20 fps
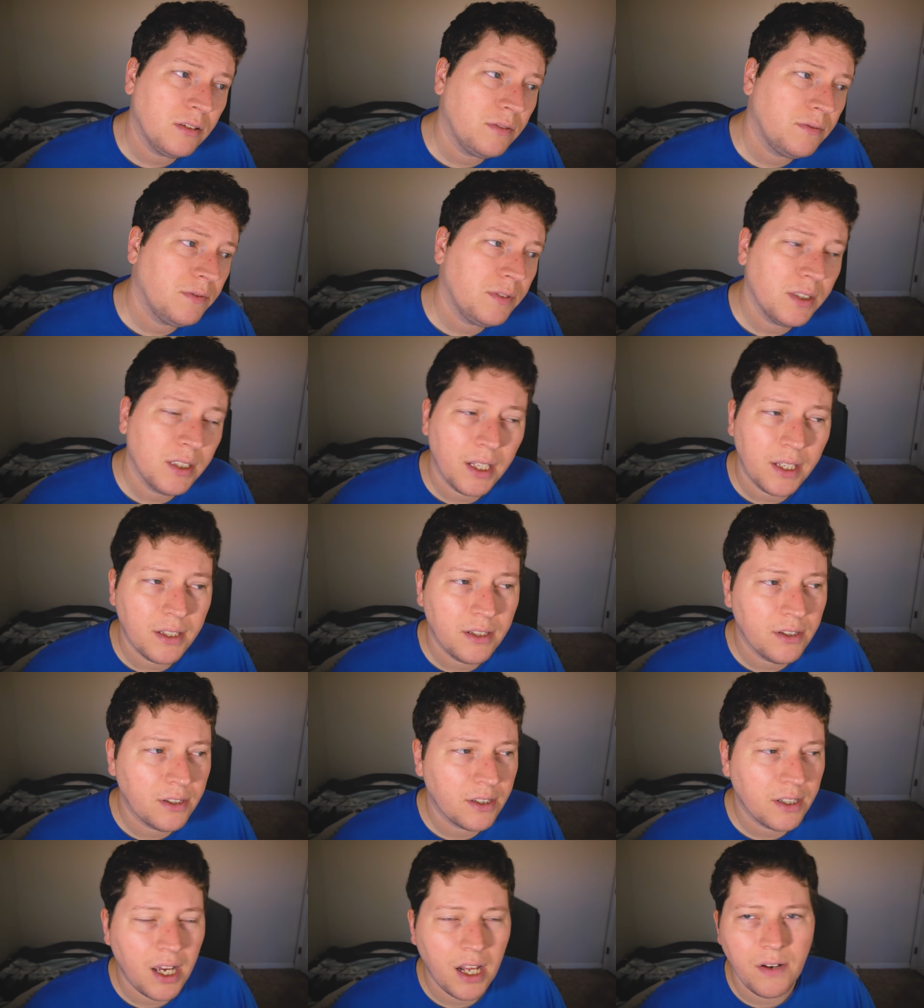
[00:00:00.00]
you feel like
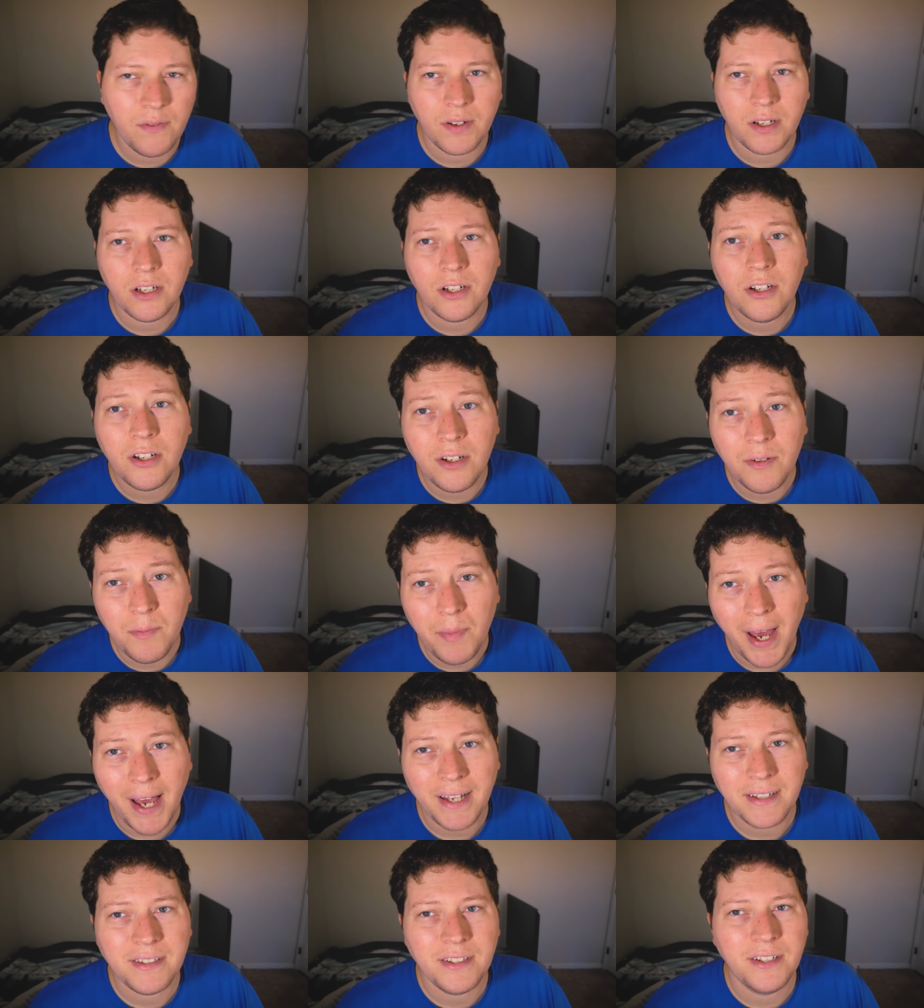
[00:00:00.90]
you're kind of a good
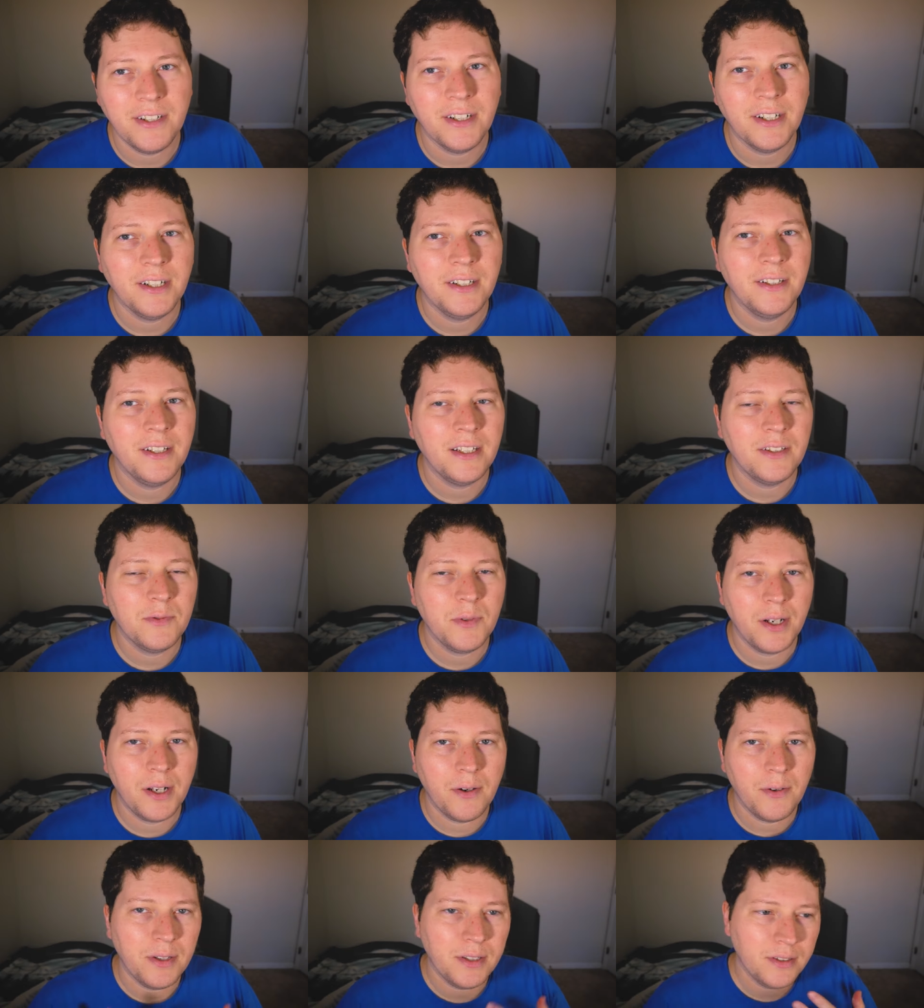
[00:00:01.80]
ambassador. That's
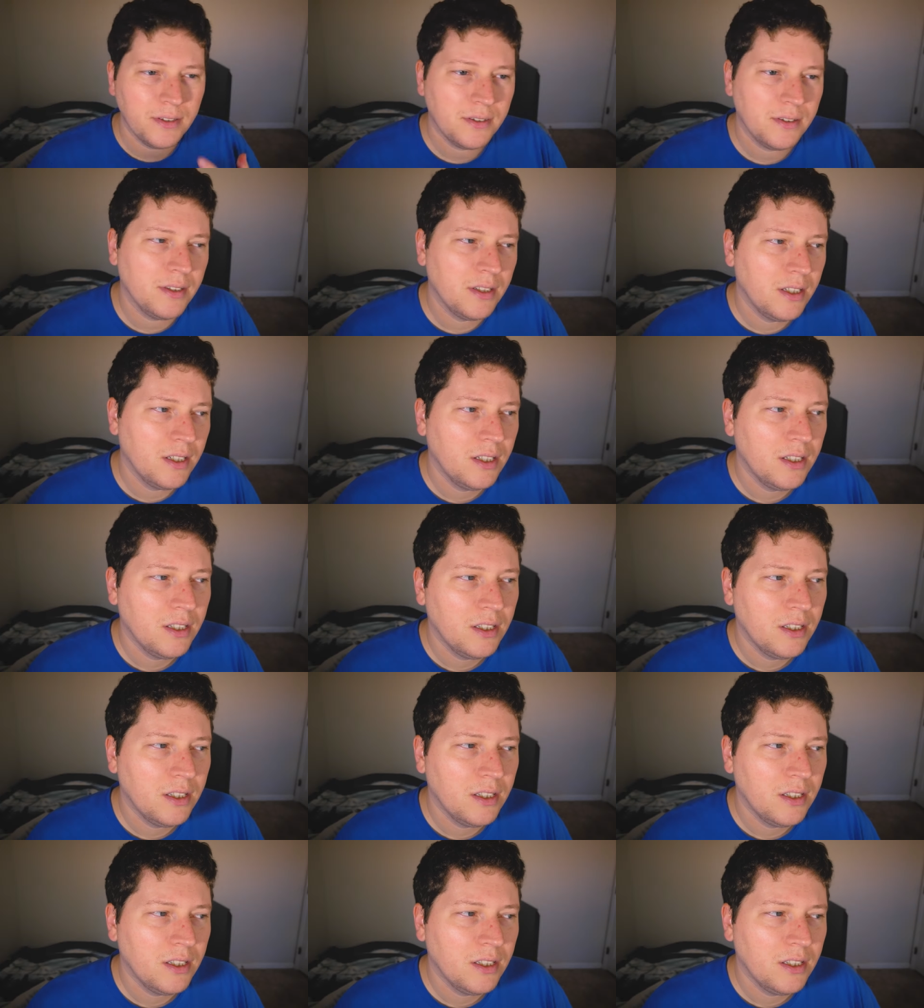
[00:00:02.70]
what I always